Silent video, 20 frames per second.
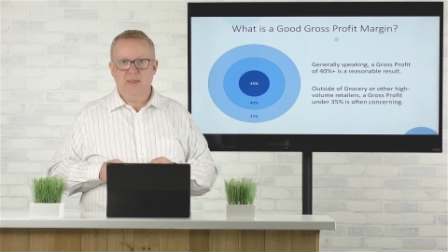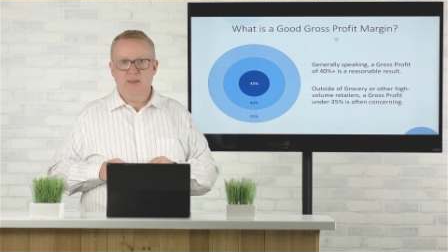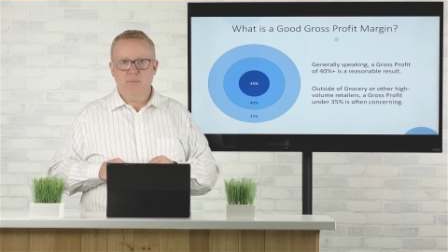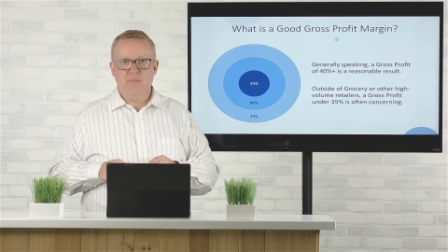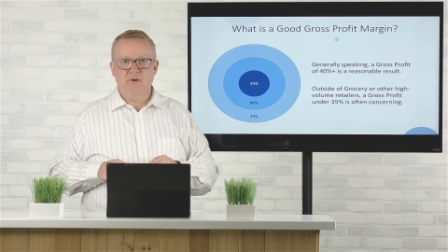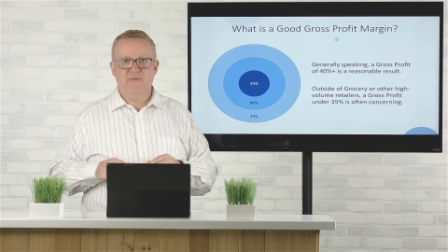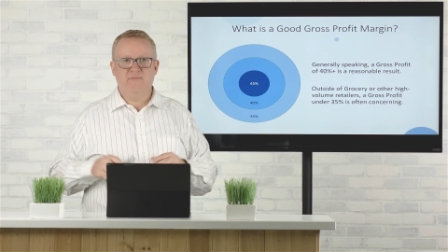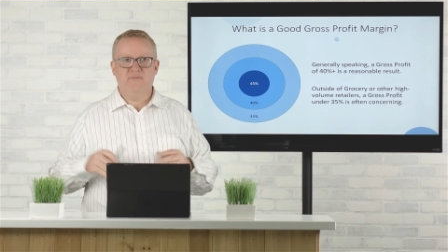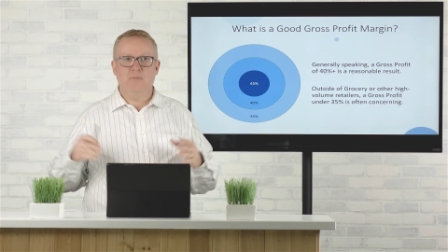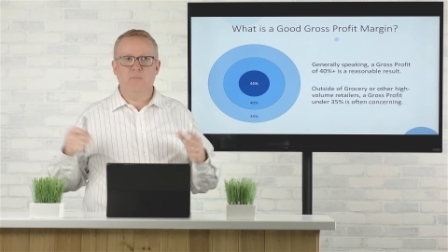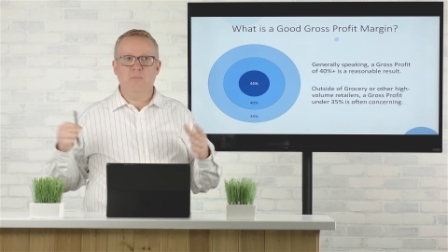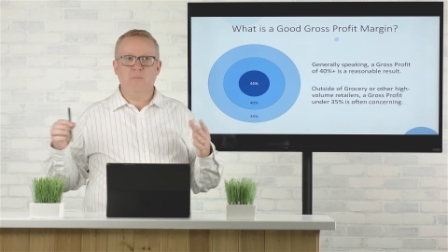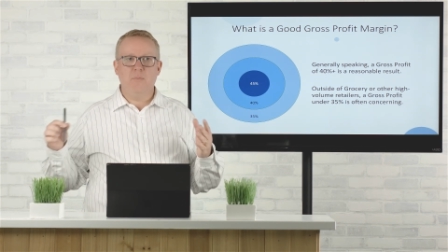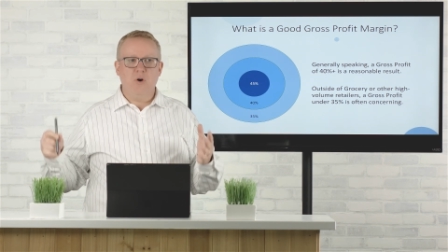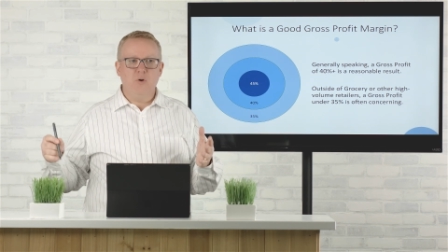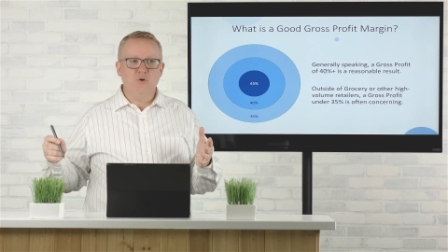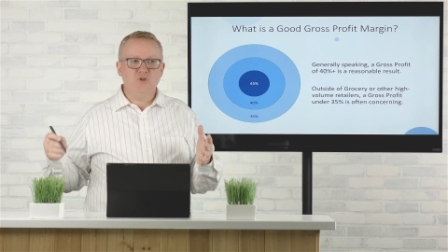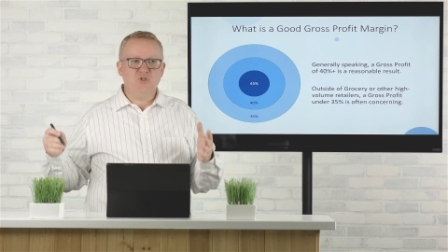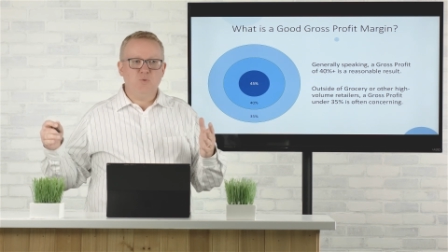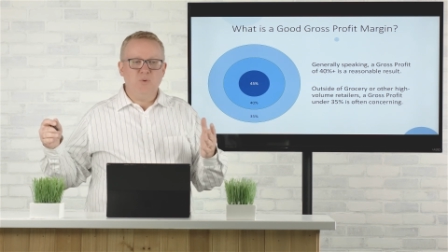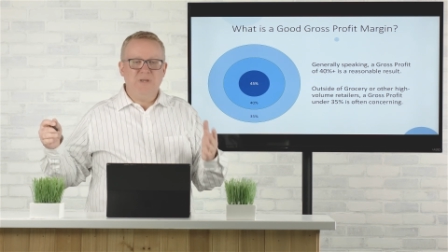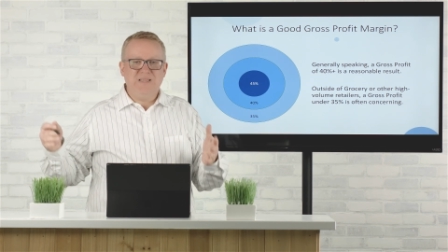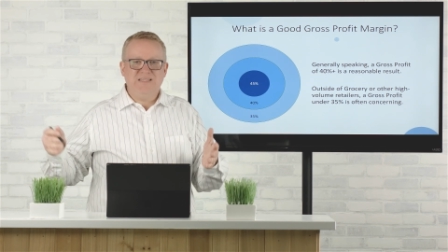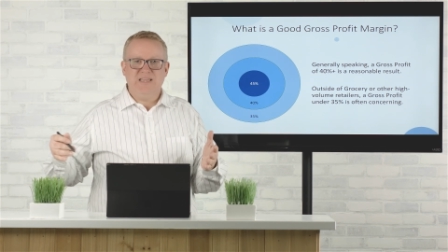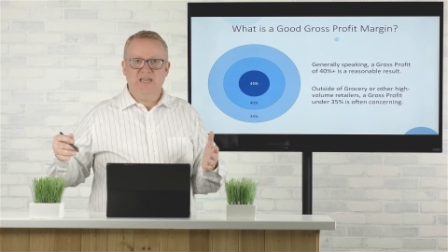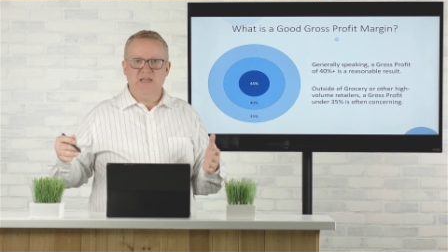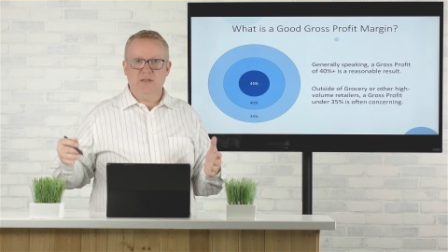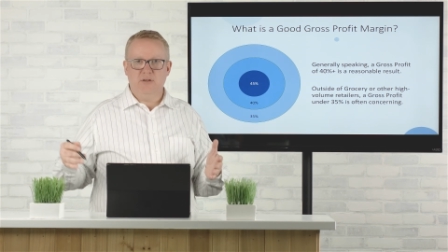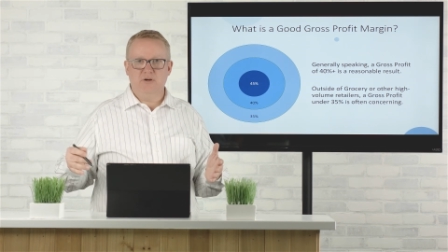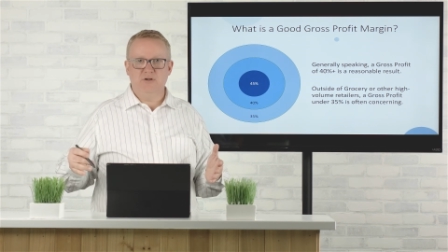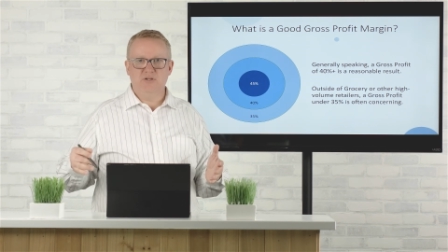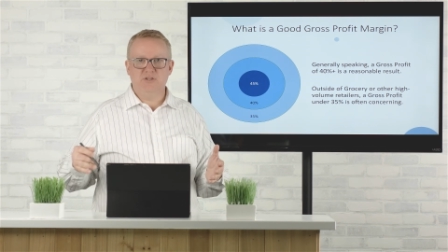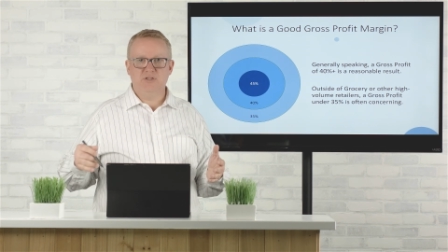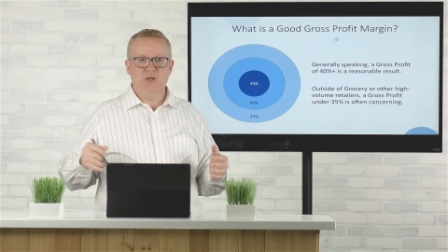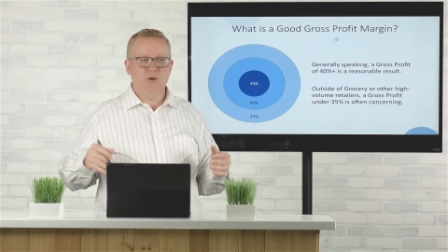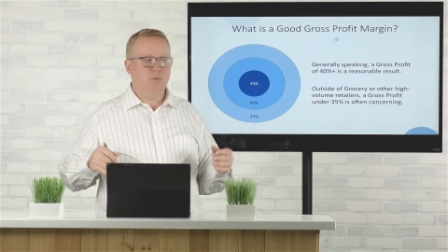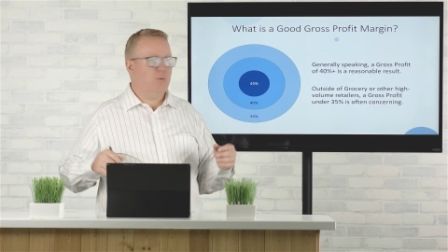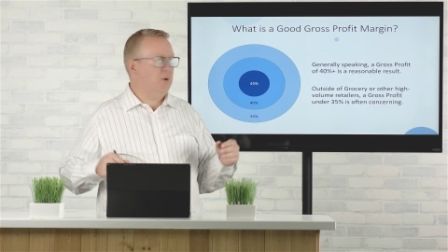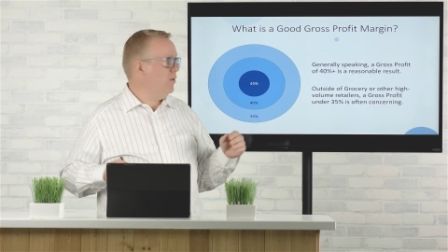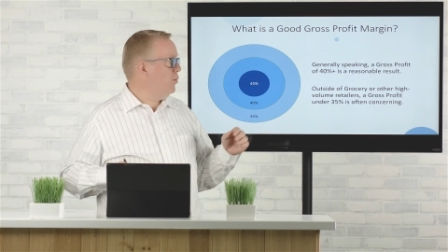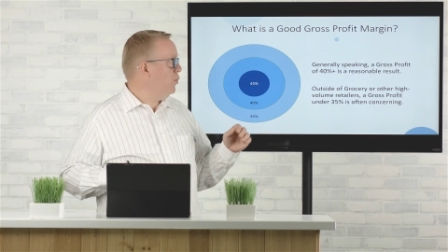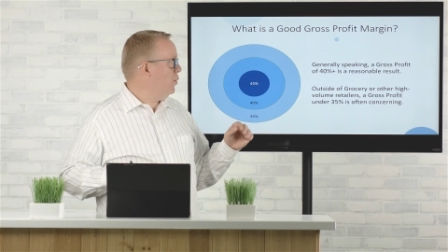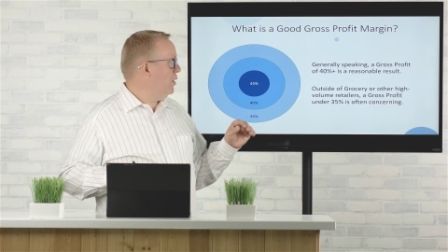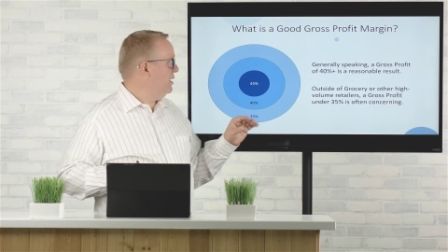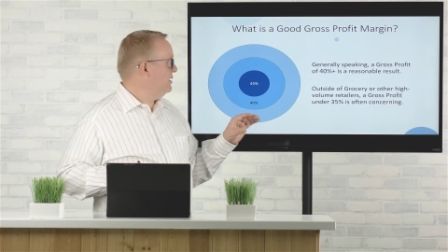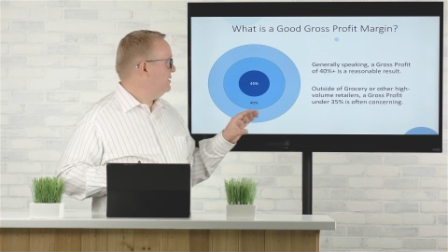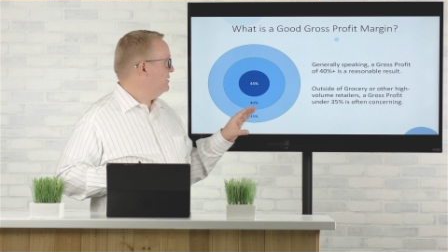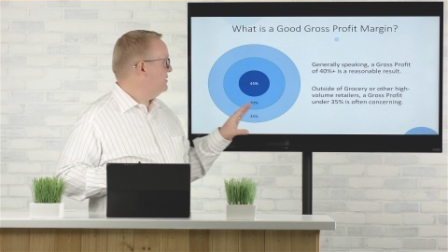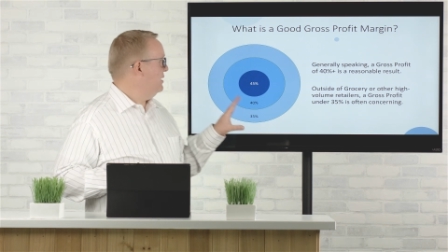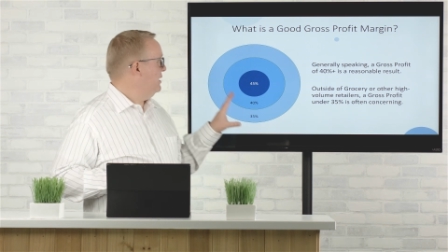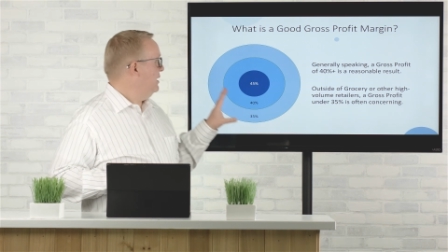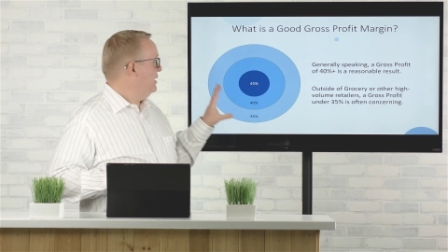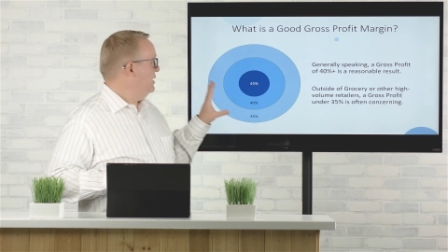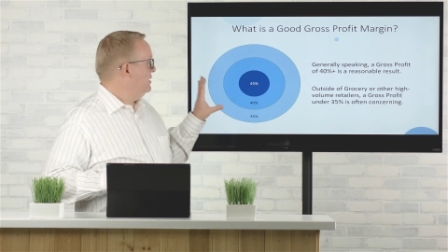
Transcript: But for most retailers, we want